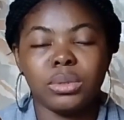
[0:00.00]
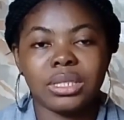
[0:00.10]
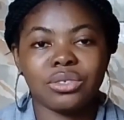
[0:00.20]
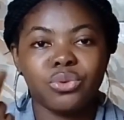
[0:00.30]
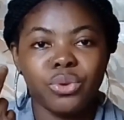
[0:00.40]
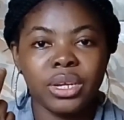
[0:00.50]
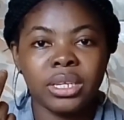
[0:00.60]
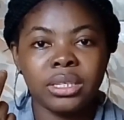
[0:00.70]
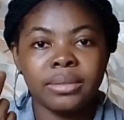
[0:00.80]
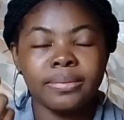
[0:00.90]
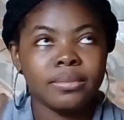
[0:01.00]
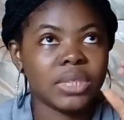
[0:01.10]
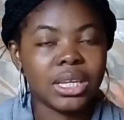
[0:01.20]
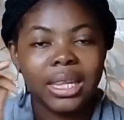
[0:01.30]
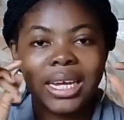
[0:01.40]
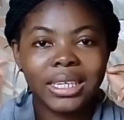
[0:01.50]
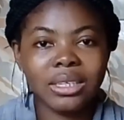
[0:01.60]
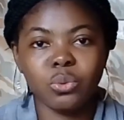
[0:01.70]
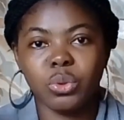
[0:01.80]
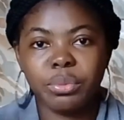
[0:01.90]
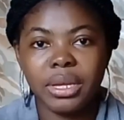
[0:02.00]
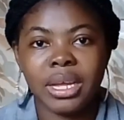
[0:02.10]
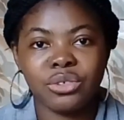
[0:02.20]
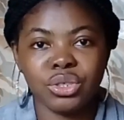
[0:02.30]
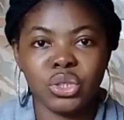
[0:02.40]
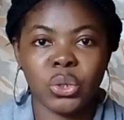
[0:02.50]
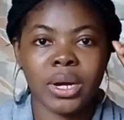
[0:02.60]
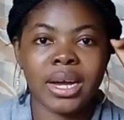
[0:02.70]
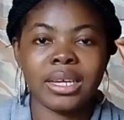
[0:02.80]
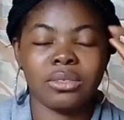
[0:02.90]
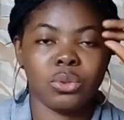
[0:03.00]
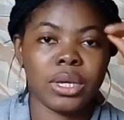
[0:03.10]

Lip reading: the screen, the lightning will be entering your eyes.